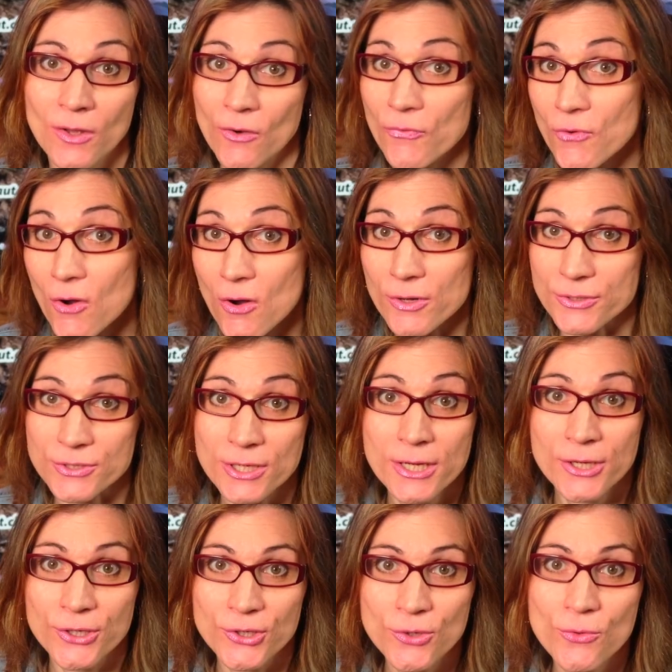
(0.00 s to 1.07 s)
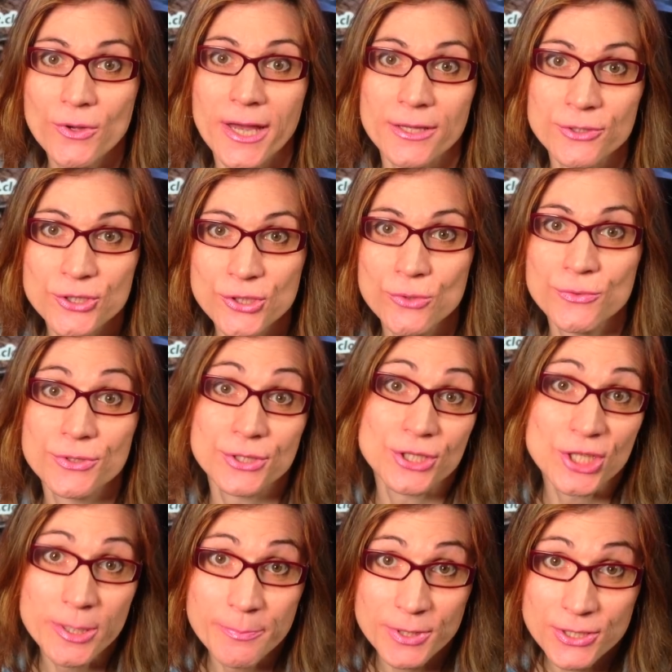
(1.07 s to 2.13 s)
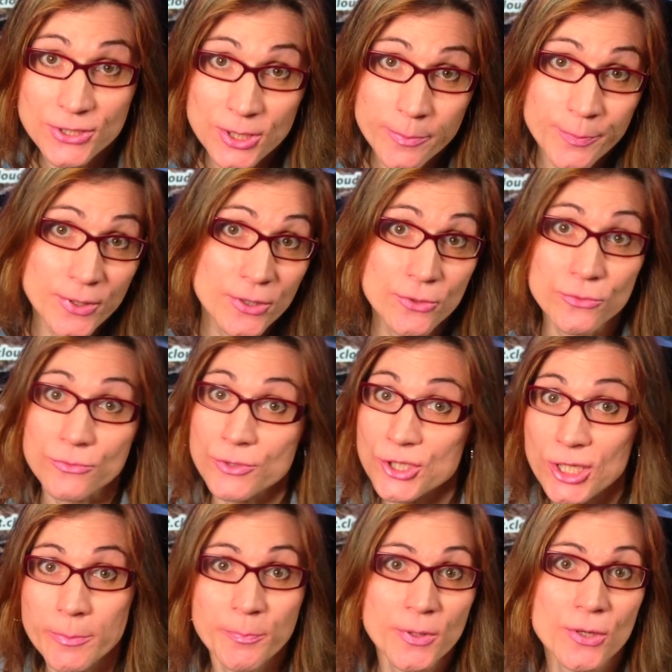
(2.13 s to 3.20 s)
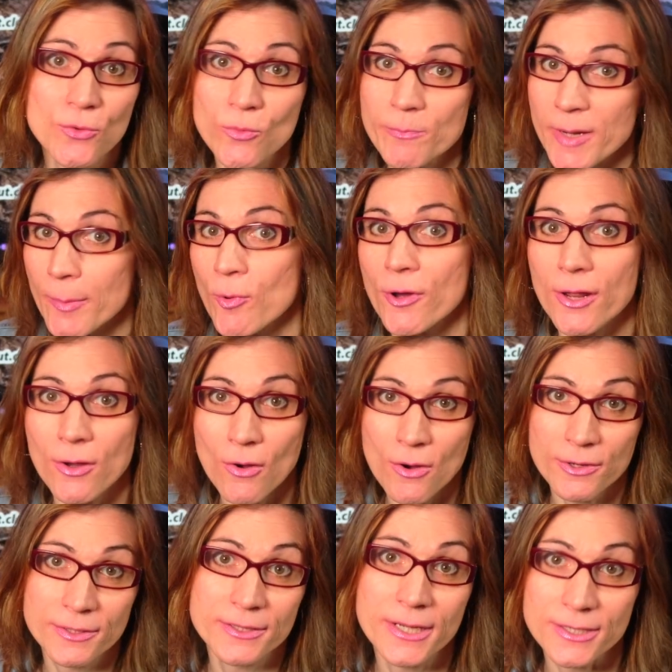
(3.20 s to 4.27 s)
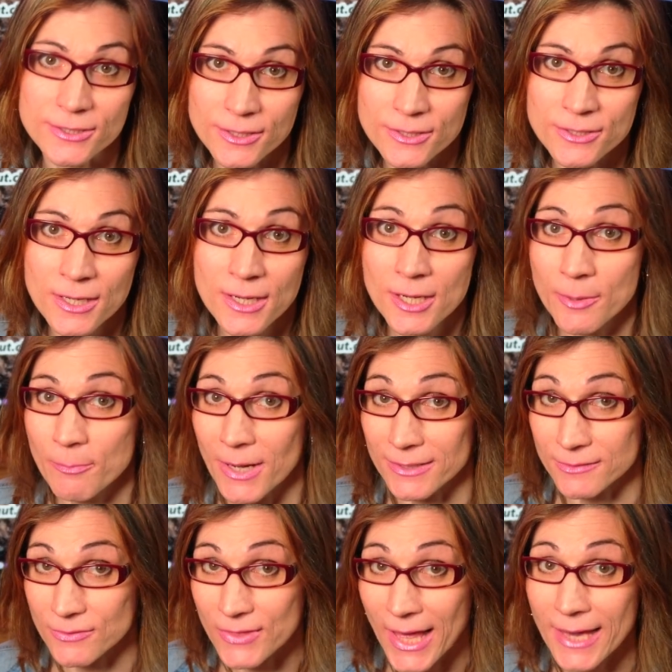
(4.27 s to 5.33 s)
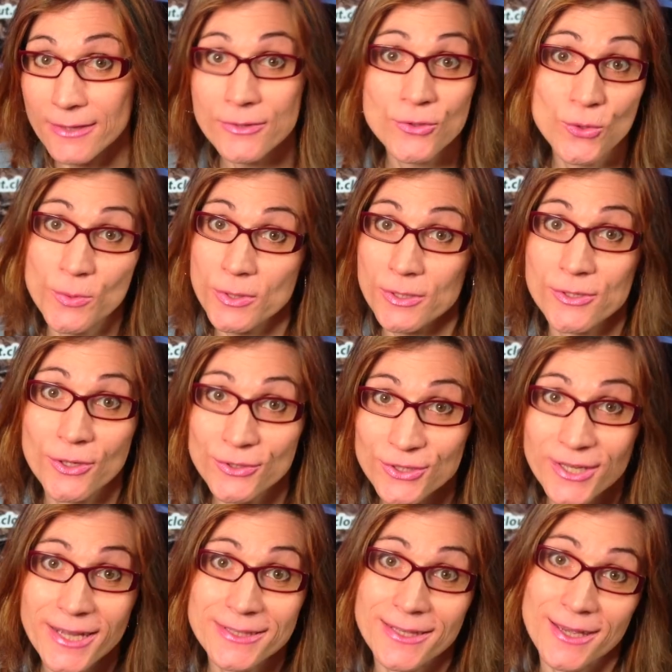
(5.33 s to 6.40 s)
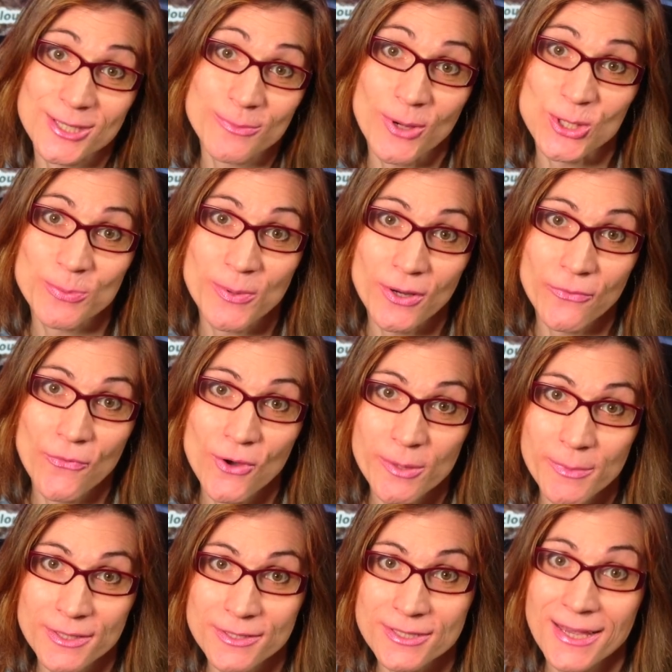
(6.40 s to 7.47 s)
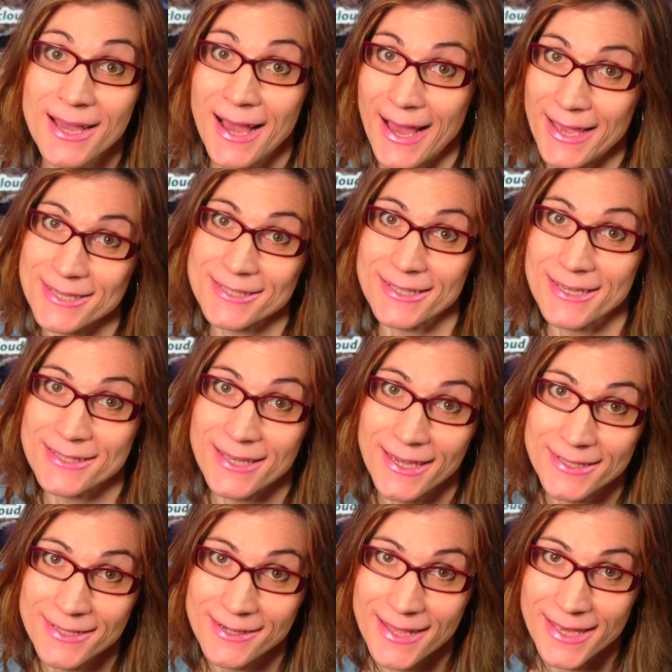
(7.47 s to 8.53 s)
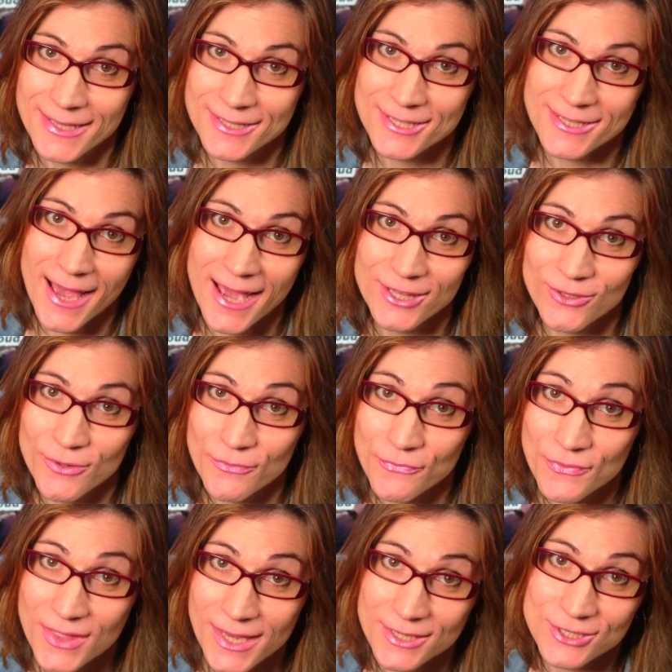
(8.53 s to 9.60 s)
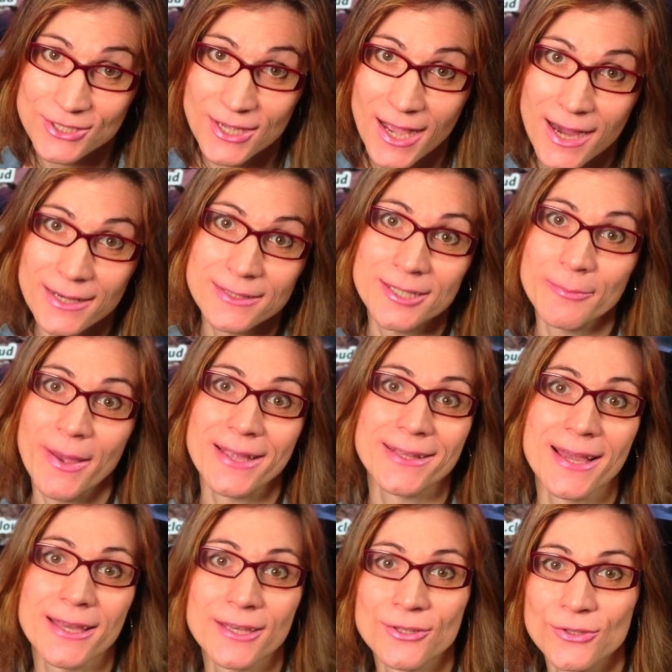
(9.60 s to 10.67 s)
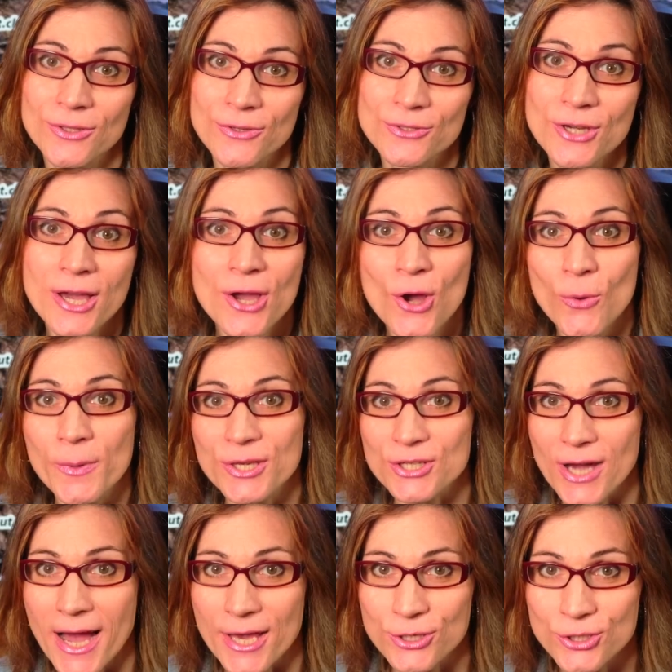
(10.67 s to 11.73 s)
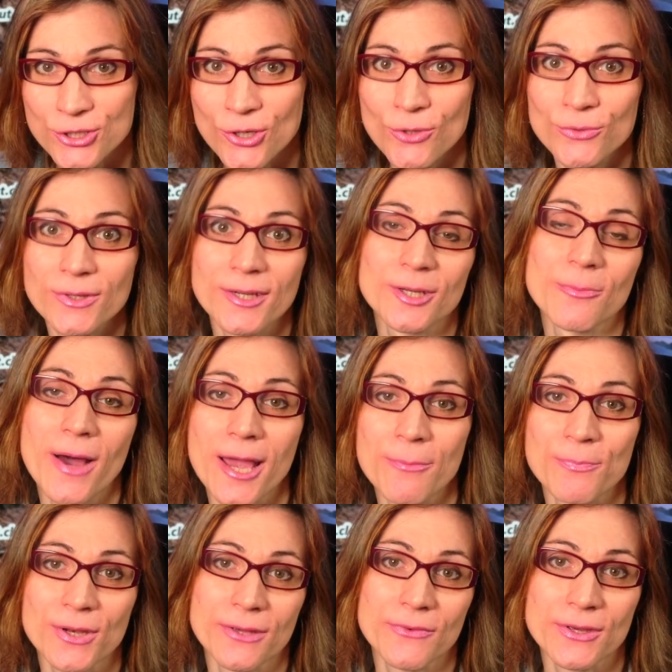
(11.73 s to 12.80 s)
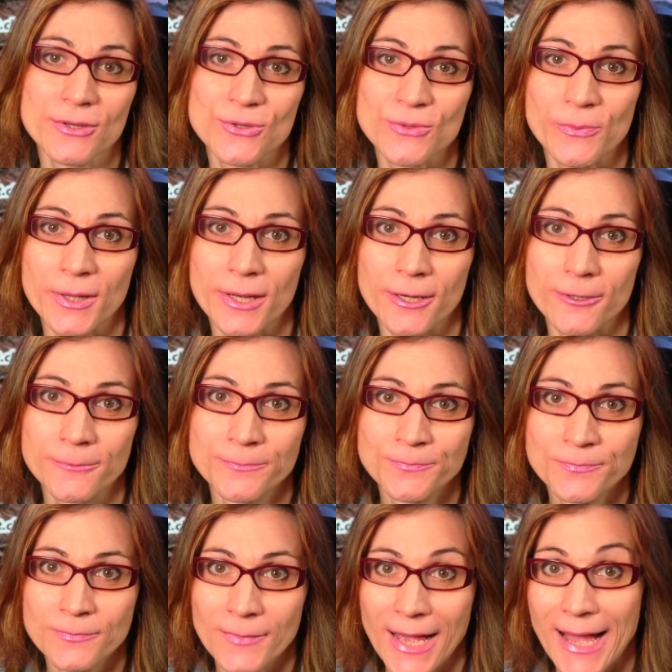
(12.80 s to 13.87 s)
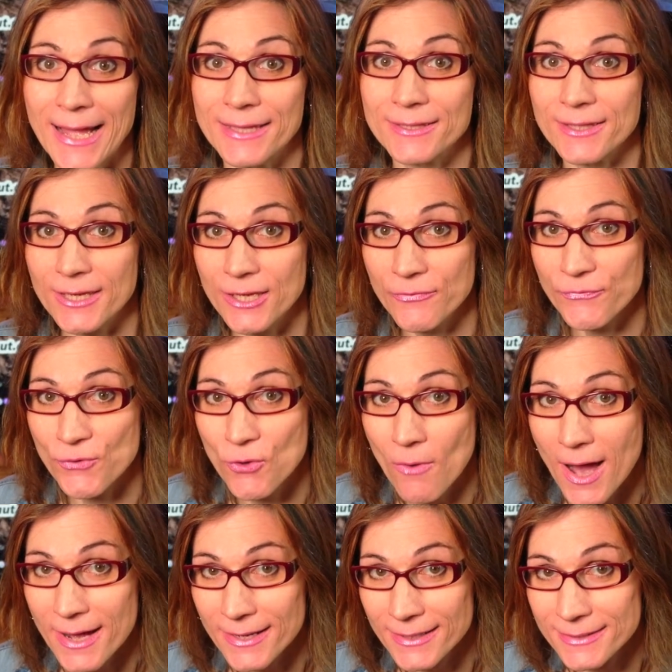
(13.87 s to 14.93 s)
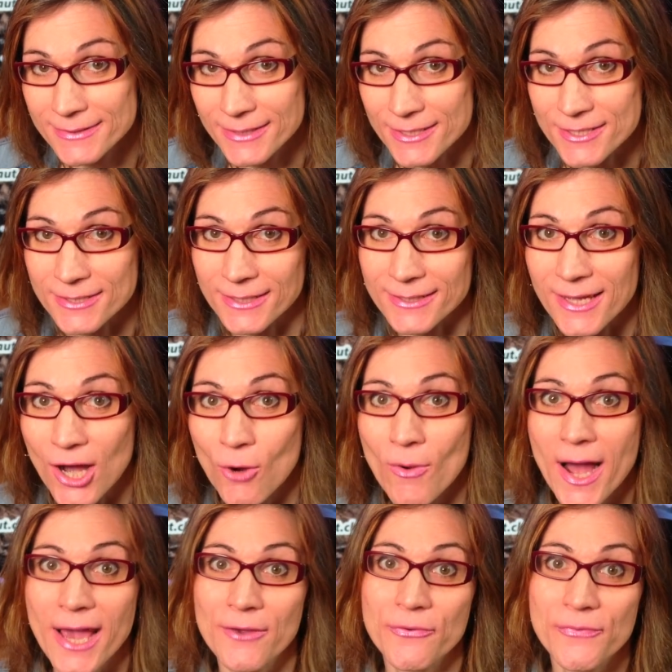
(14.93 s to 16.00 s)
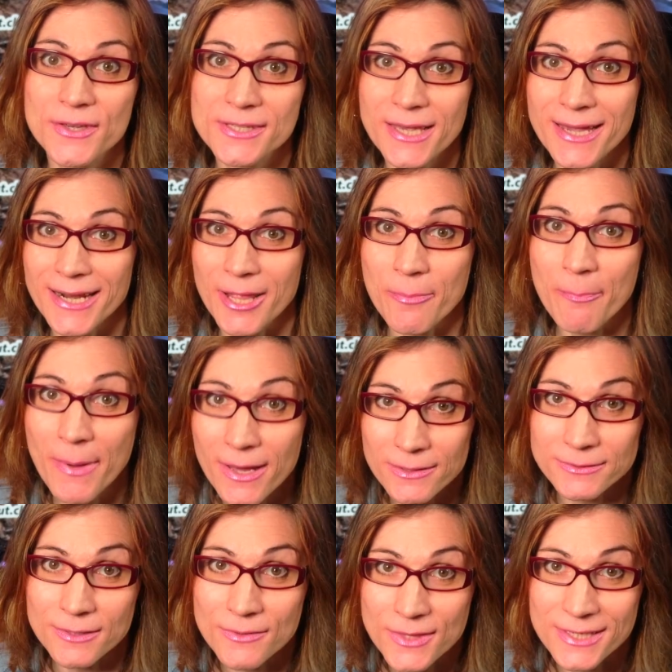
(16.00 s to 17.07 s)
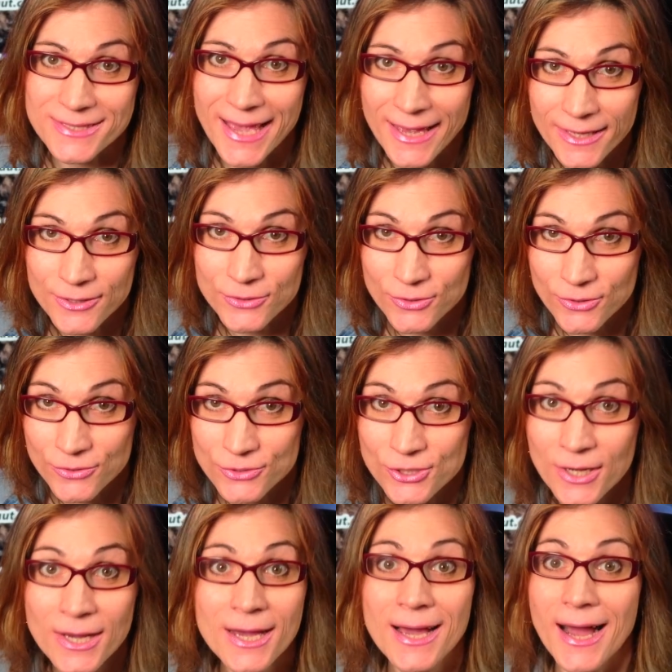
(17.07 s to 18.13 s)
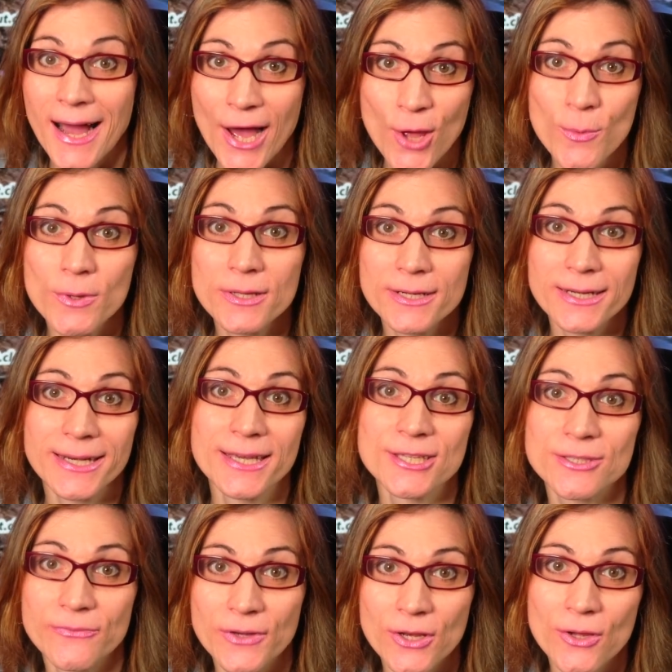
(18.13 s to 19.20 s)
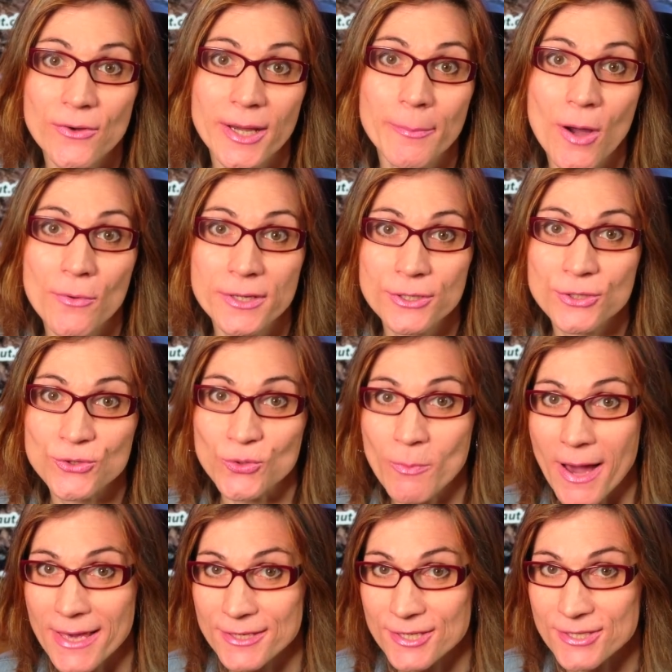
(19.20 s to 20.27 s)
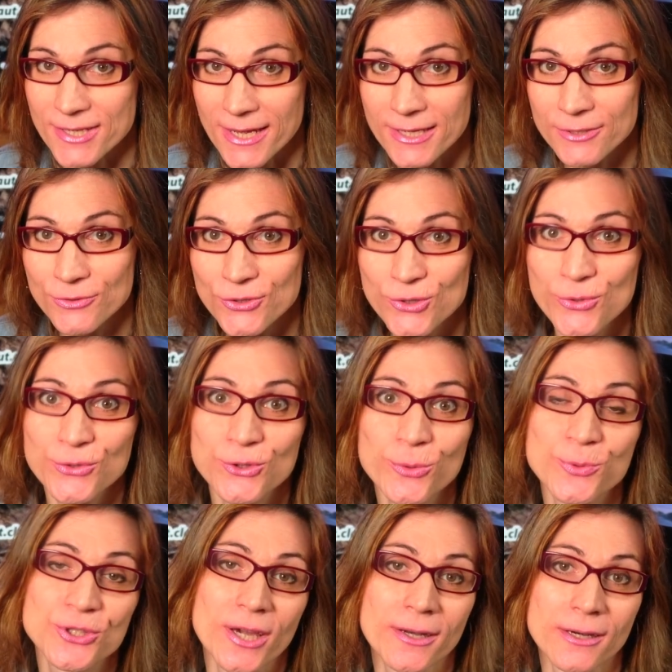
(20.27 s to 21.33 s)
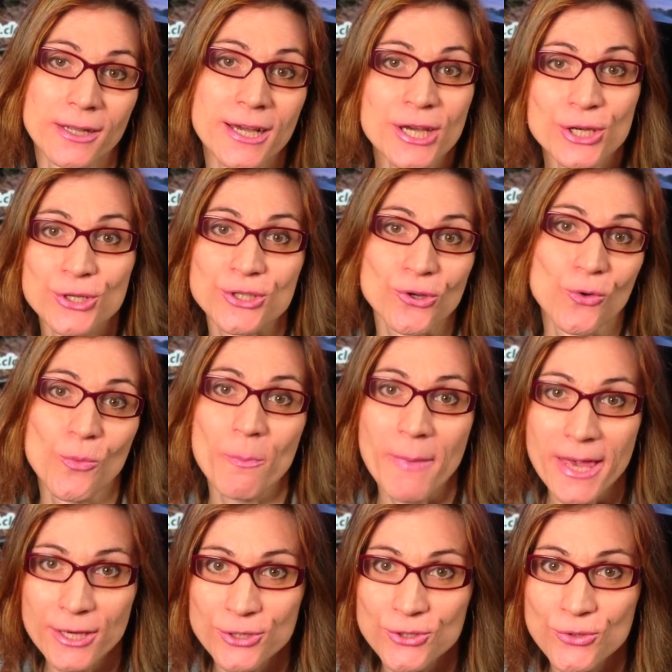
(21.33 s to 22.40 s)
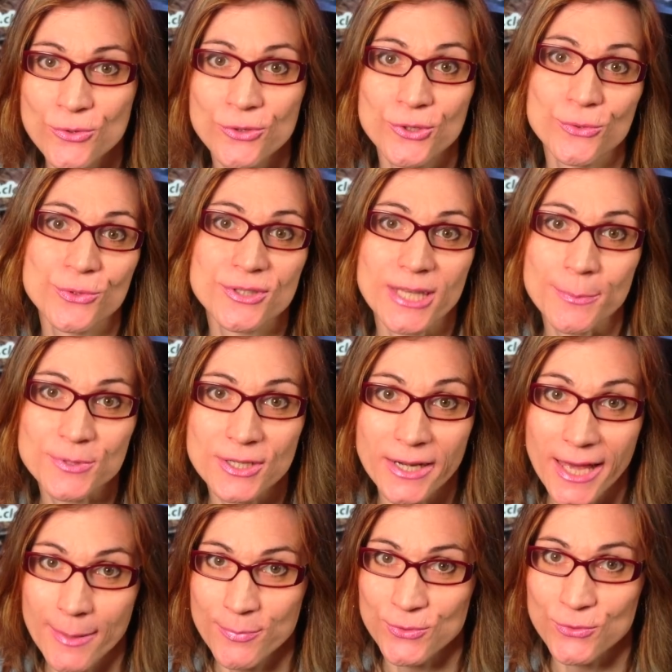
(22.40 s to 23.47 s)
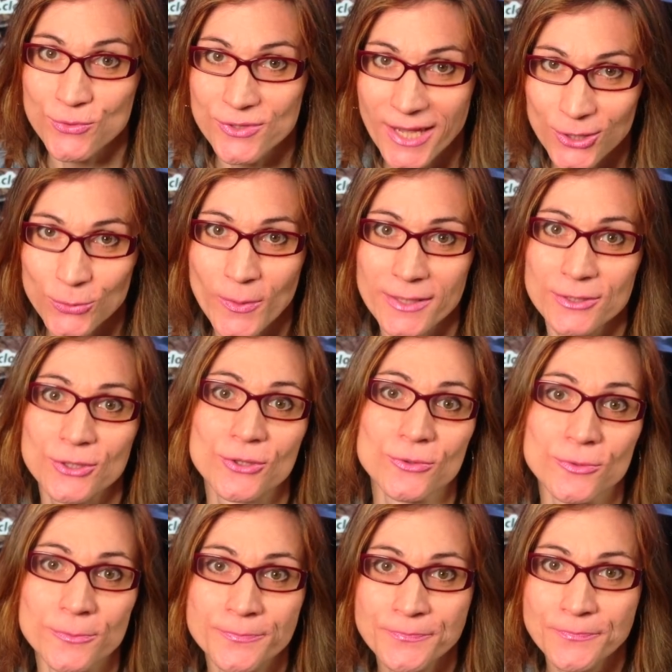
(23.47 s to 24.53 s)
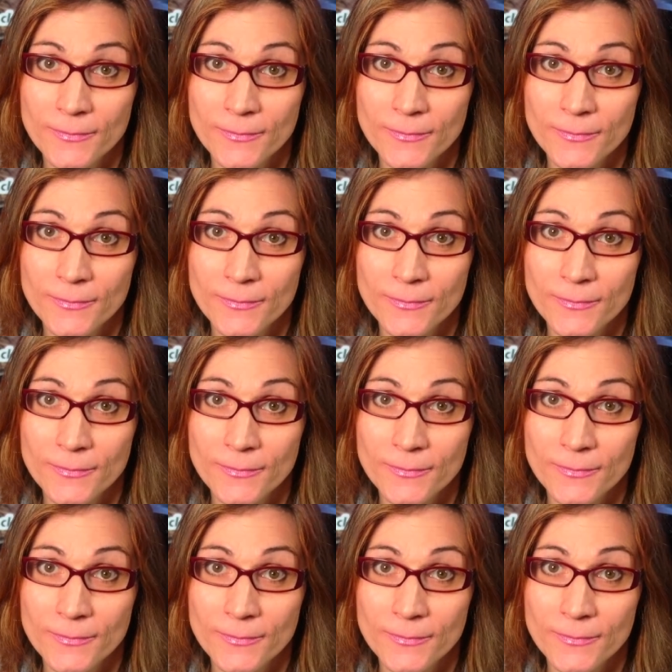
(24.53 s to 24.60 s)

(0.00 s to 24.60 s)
Of course, you can choose cheaper C P U, G P U, memory or disks, but then you will not get as much performance as is hidden inside of this ultimate Hackintosh, which I showed in my previous video. And if you are interested how I physically built this Hackintosh, I will release a video about it to my second YouTube channel, so make sure you subscribe to that one too.